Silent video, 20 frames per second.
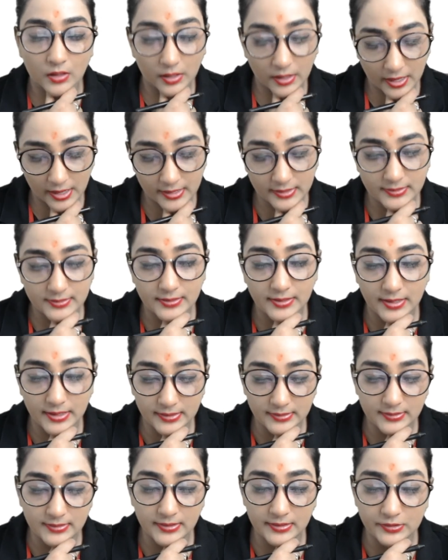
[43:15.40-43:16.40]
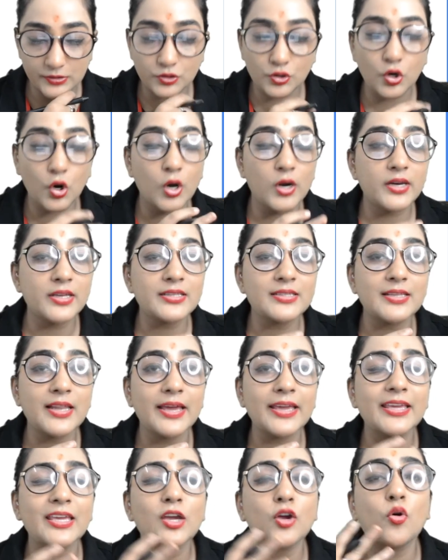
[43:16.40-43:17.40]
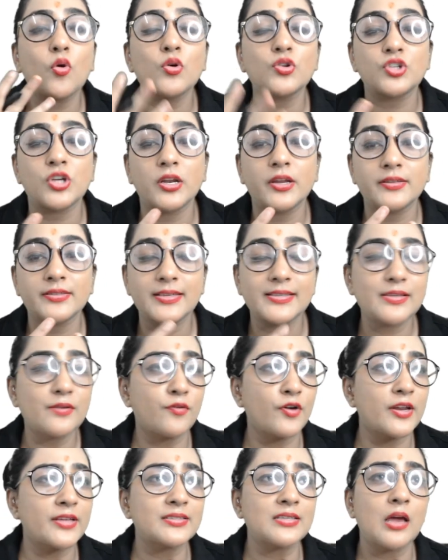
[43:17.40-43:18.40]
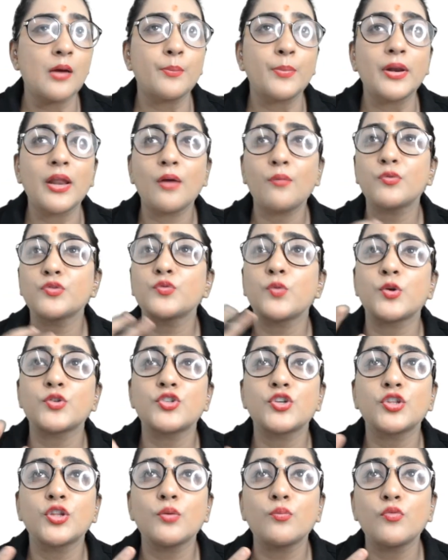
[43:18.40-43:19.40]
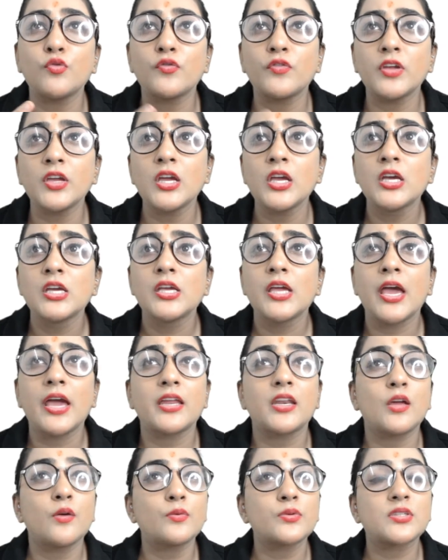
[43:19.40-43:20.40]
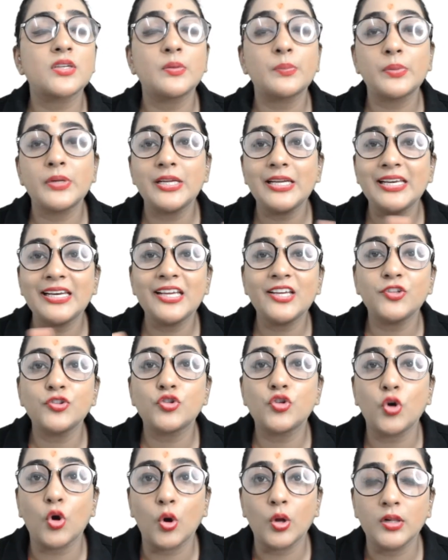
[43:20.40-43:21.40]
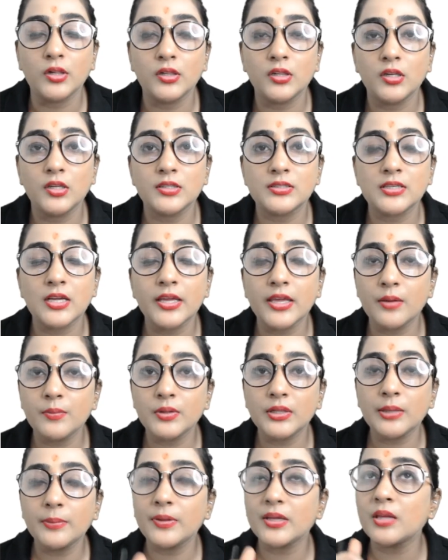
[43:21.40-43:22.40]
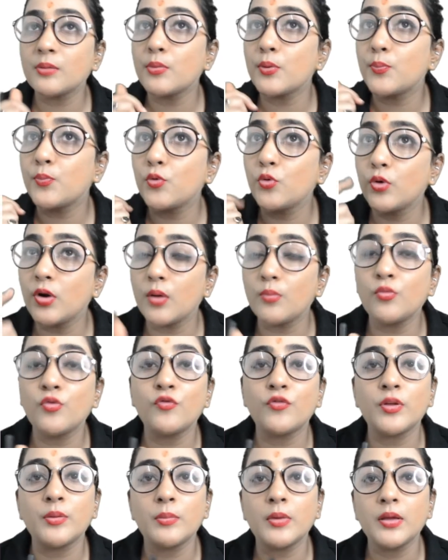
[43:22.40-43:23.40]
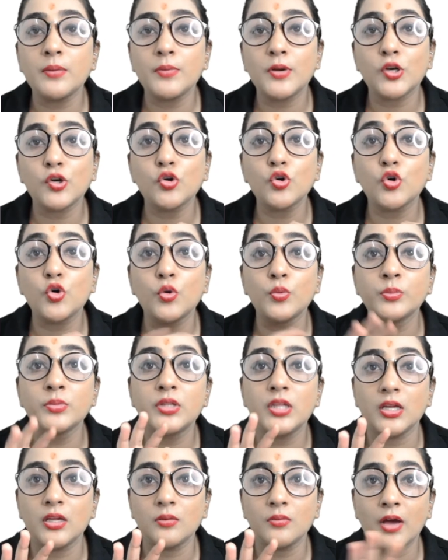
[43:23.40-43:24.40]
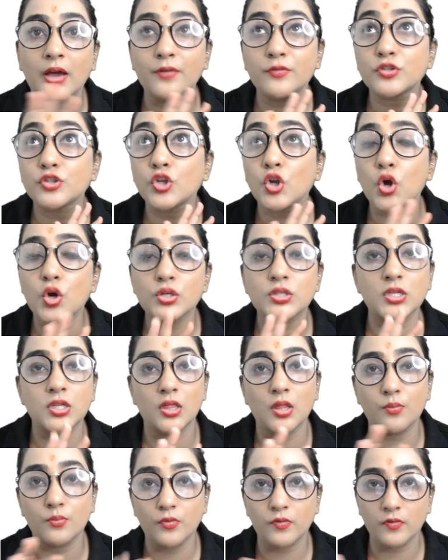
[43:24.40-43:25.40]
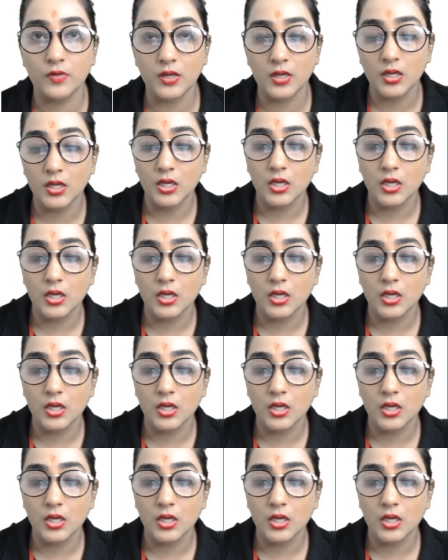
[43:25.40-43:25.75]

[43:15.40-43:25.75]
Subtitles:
Yes, yes, yes. Thrall is like ek ho jana. Jaise for example, I was watching the movie and I was completely enthralled. Iska ye matlab hai ki main pura movie mein bilkul gum thi. I was lost in the movie.